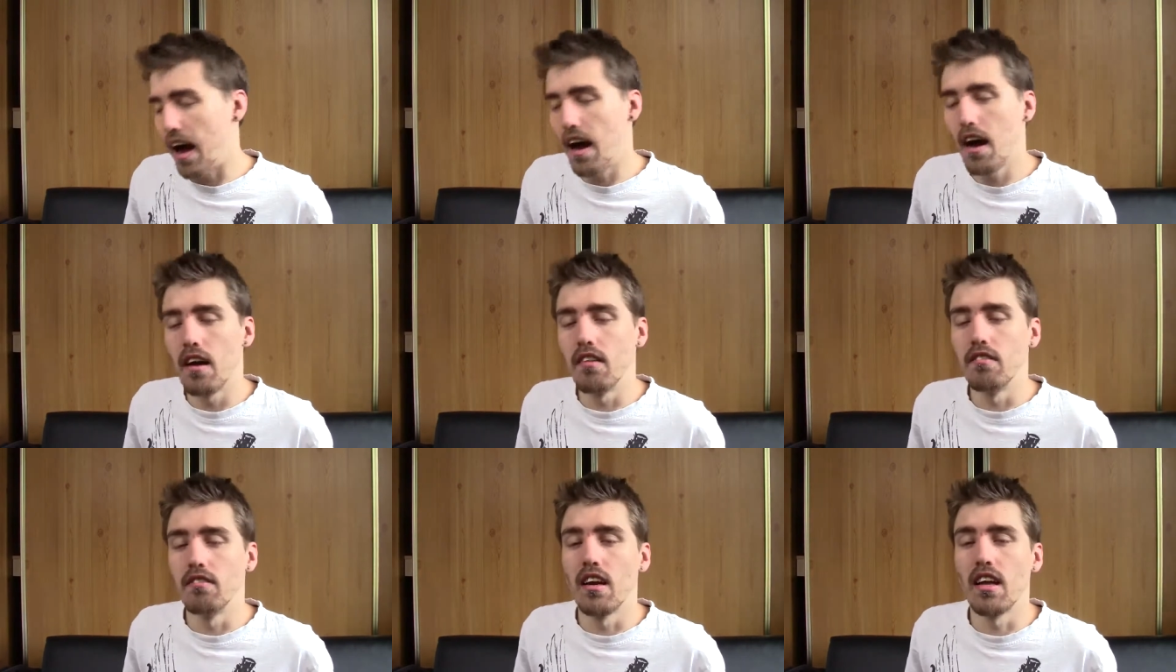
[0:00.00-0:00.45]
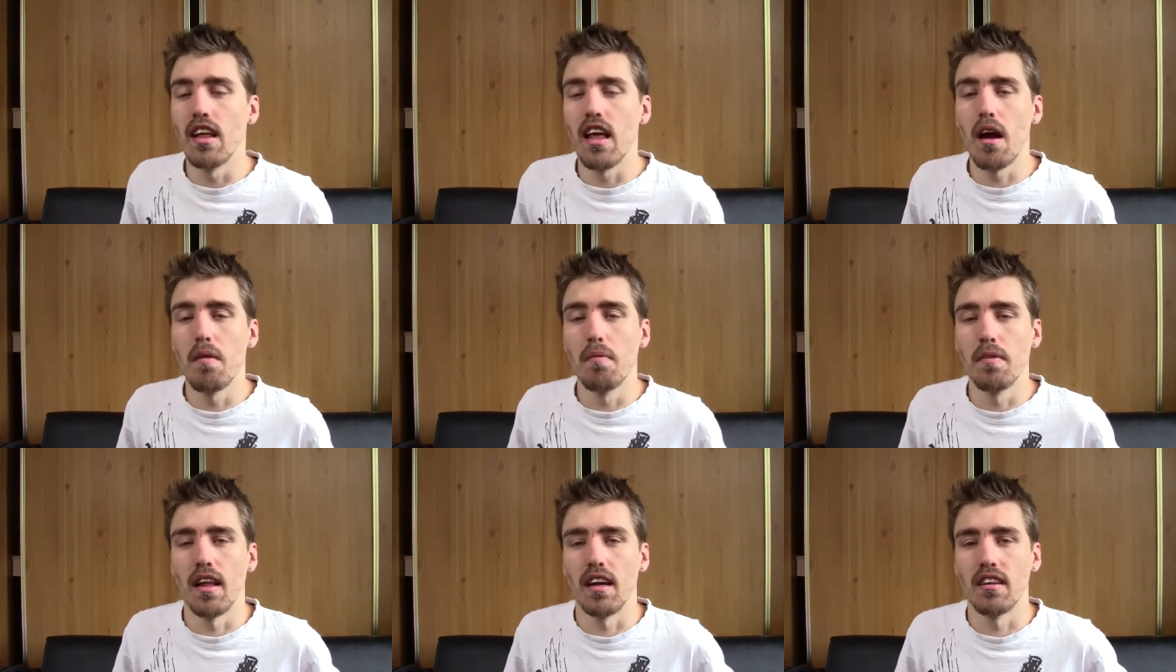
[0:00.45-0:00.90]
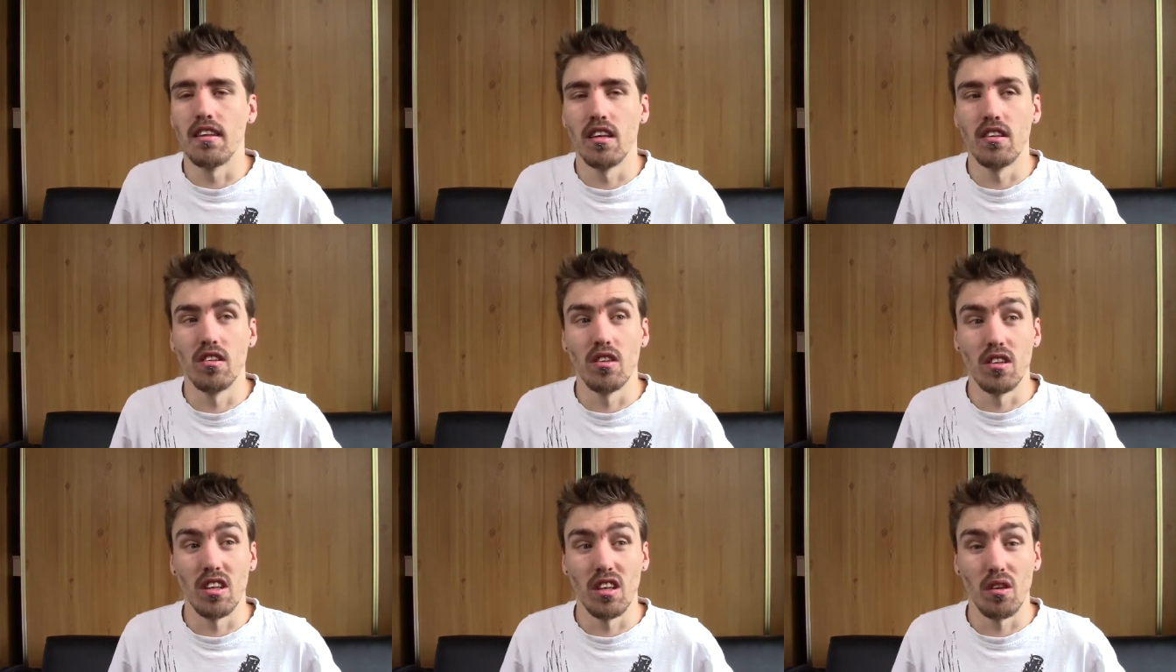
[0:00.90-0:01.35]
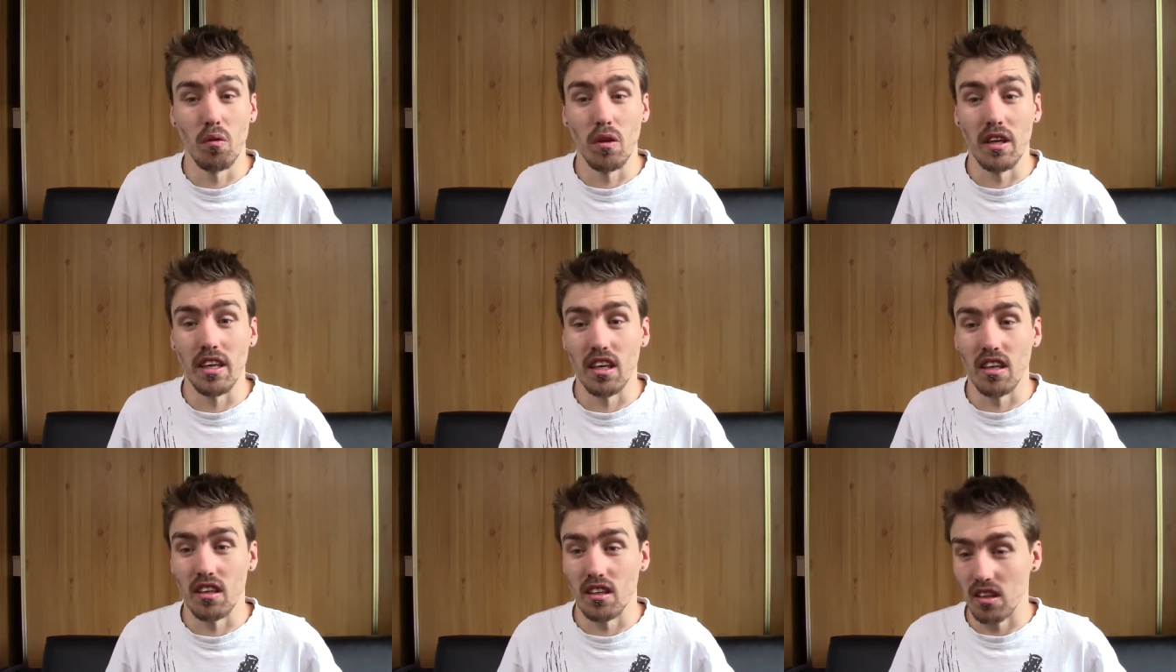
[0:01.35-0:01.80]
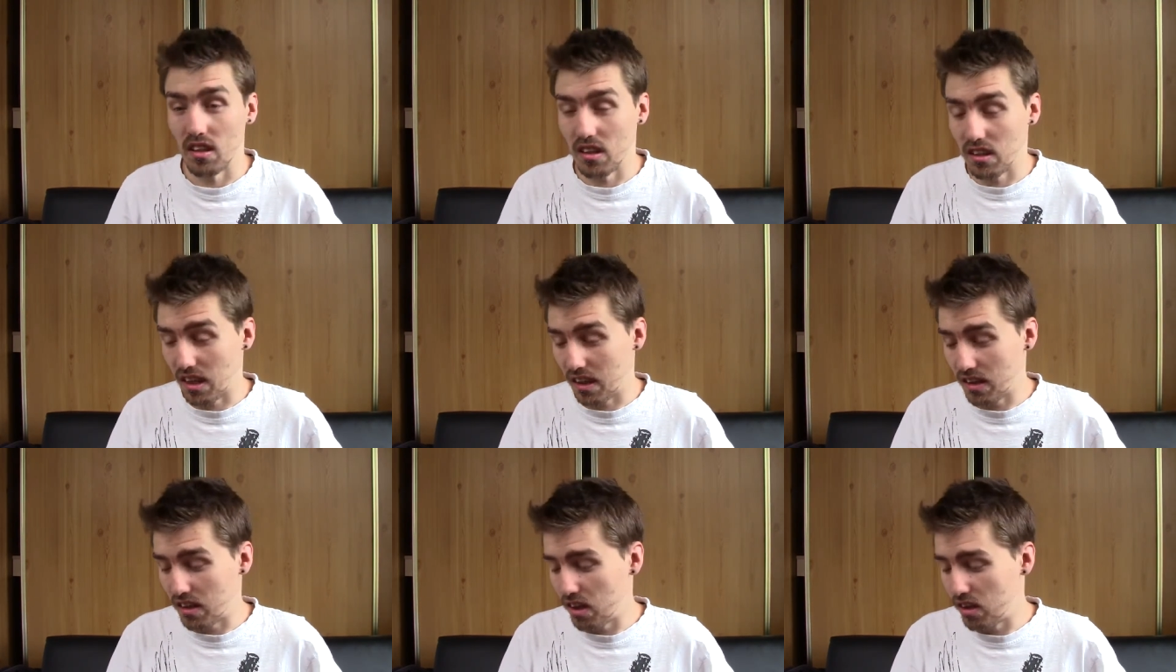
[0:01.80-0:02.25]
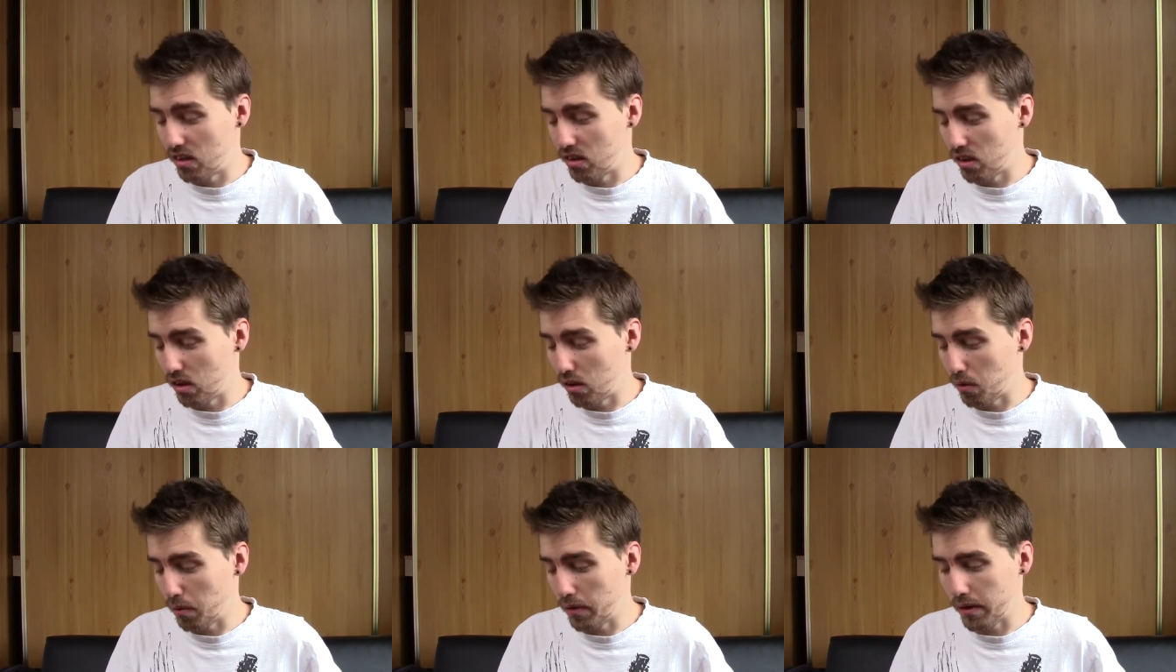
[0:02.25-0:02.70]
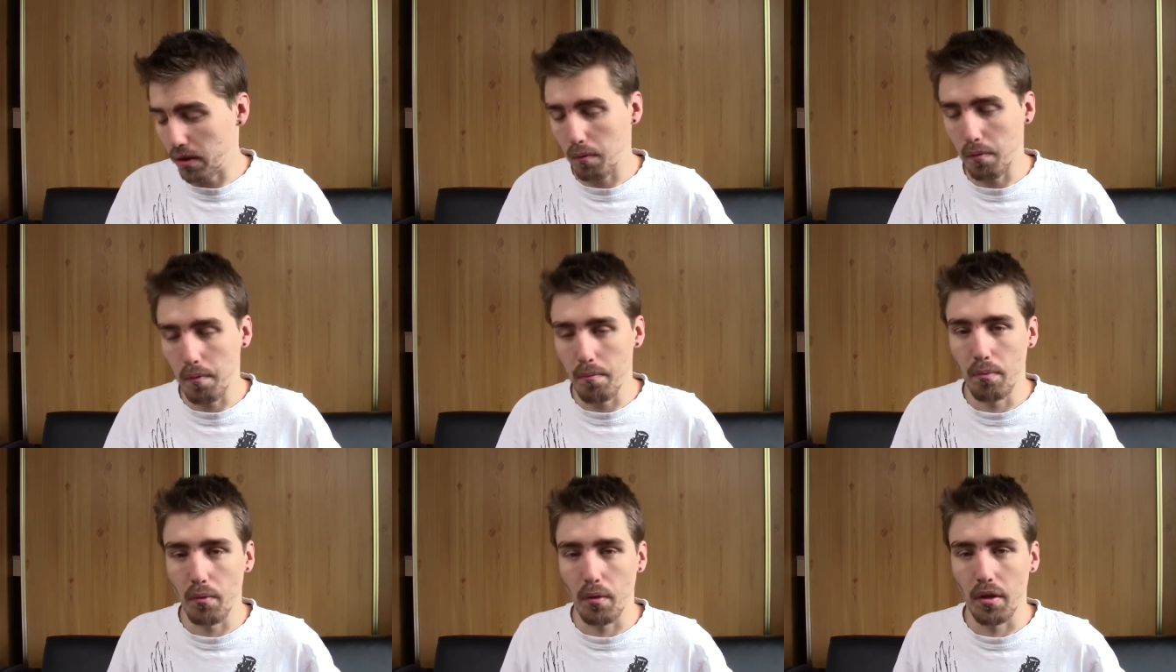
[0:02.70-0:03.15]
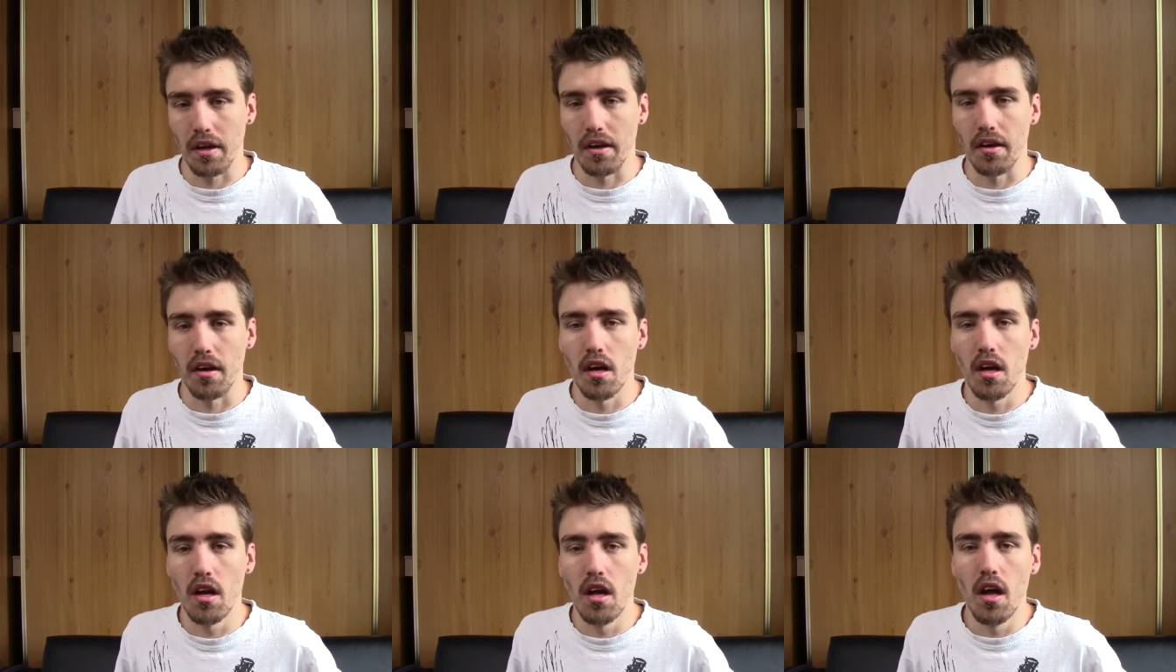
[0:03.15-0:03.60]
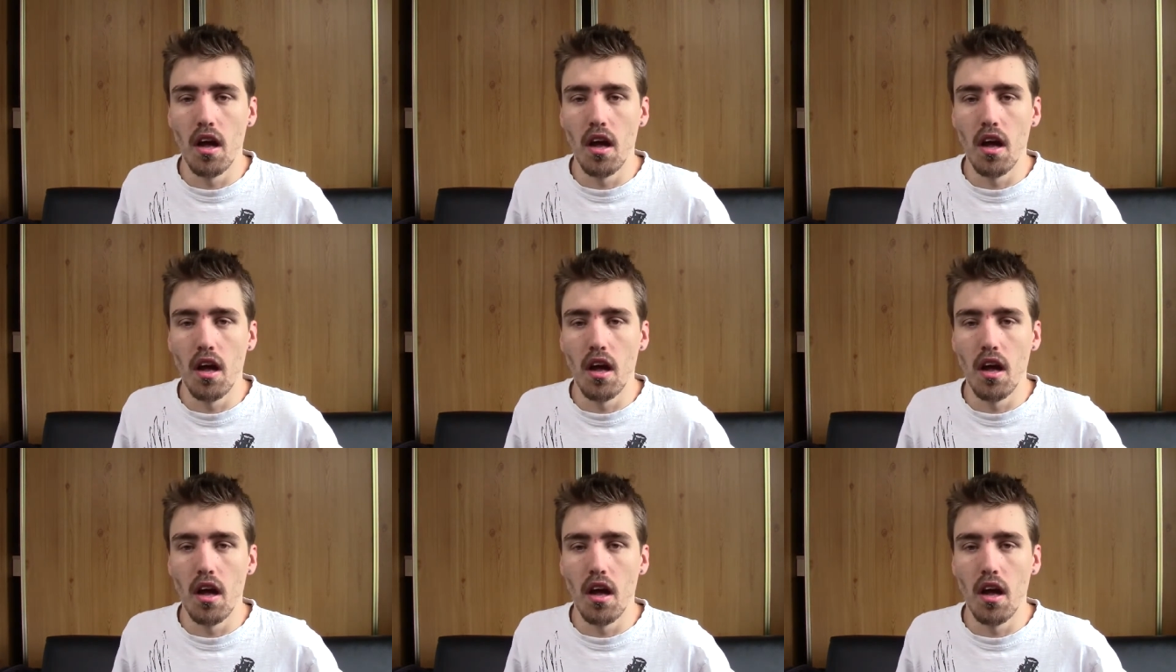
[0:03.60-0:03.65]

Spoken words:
I'm really hoping that turns up this week actually. If that turns up this week, it'll be brilliant.